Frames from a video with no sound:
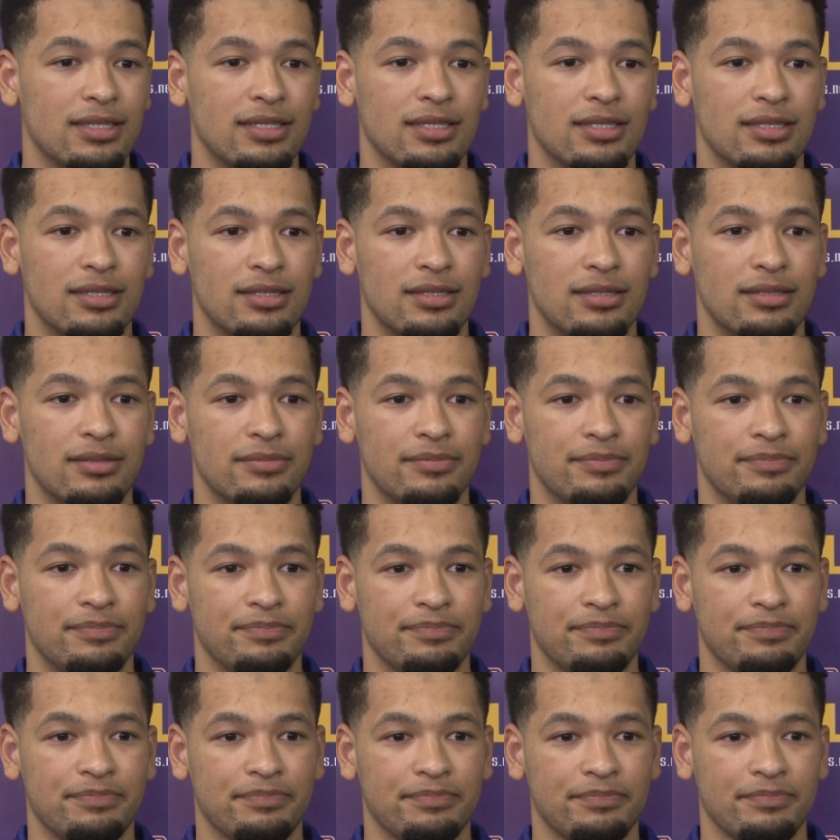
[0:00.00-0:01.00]

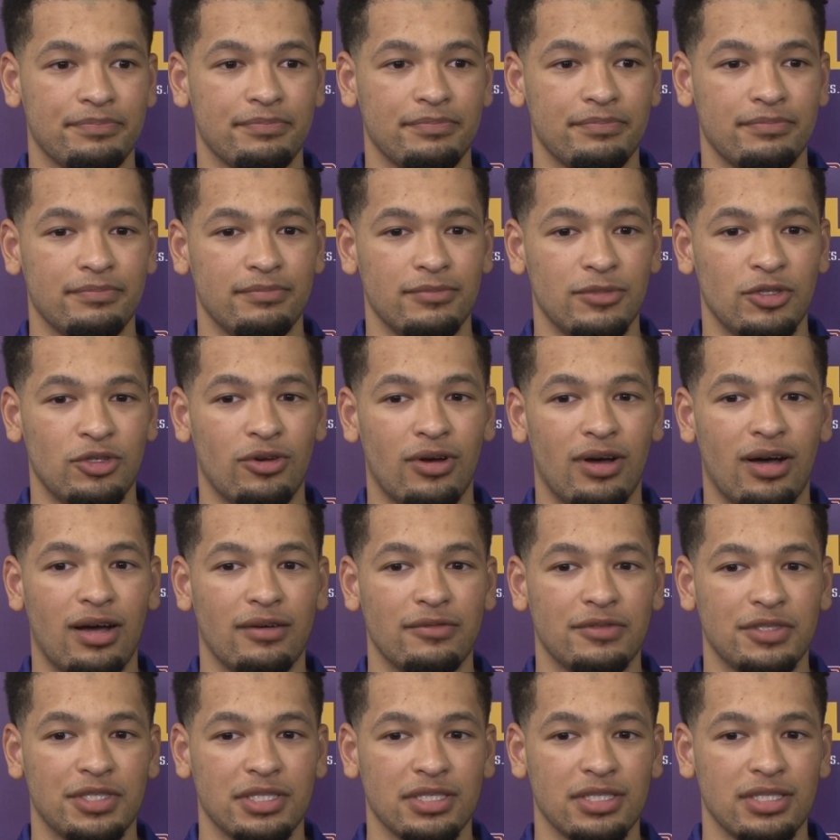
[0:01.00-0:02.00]
You know,
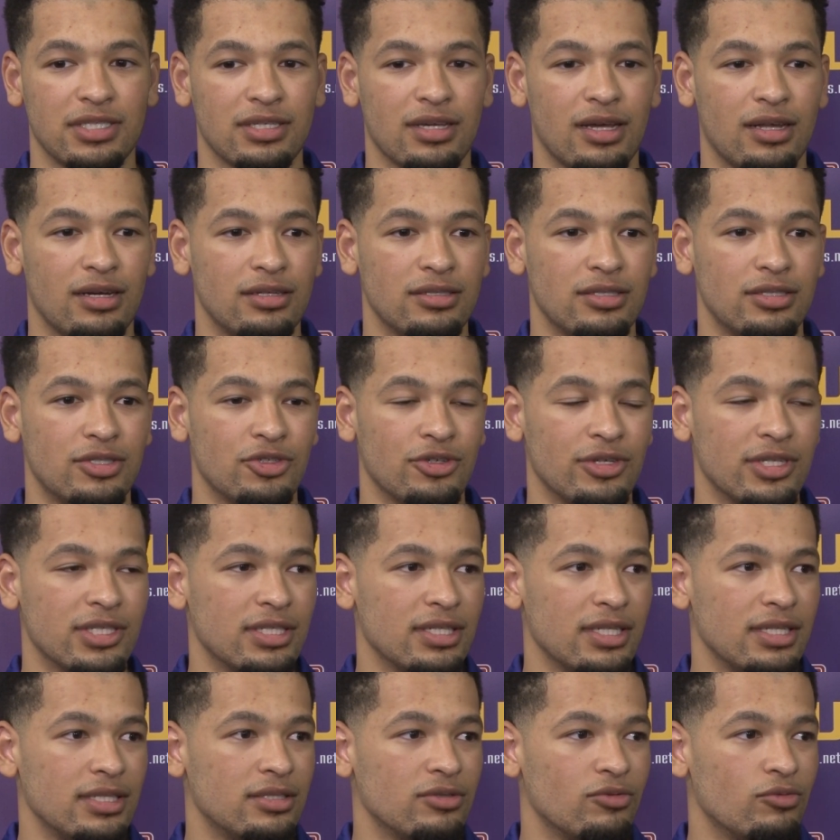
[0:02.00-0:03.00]
obviously it's got to
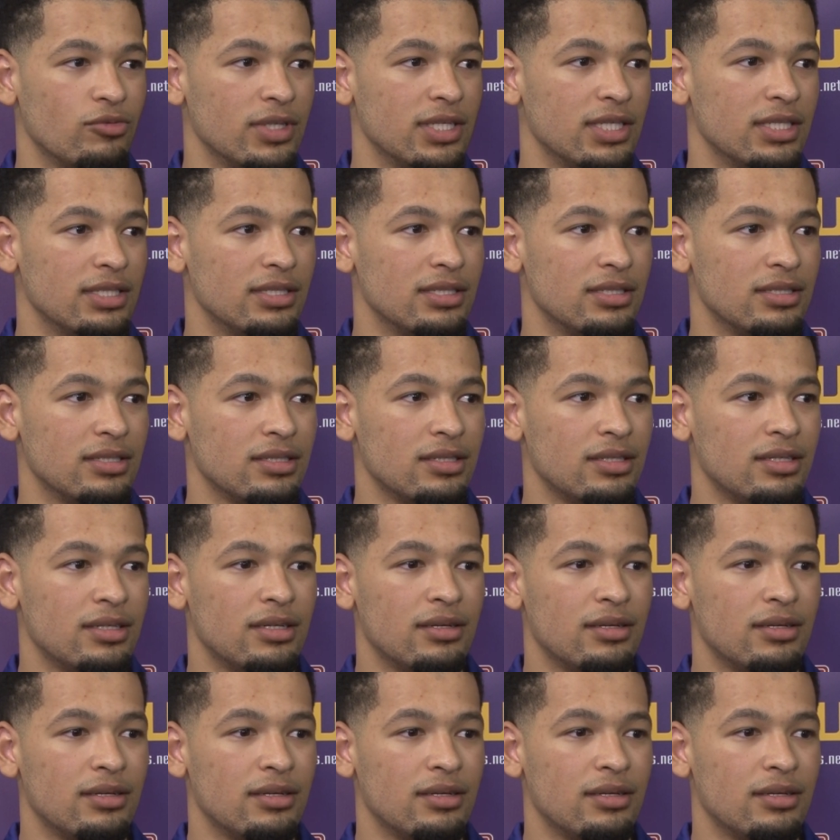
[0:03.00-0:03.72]
translate to wins.